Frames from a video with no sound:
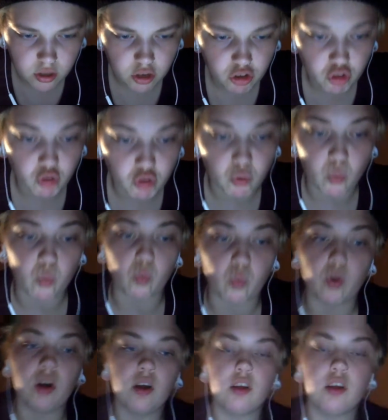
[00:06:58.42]
So
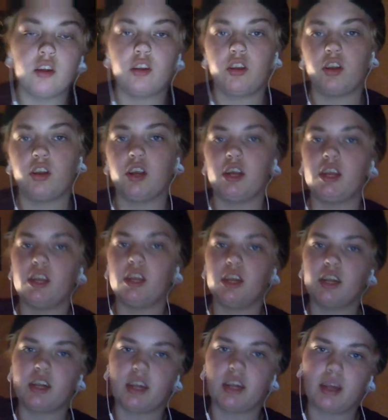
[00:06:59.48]

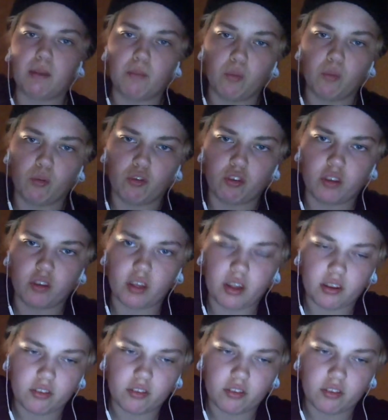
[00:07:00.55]
changes like emotionally and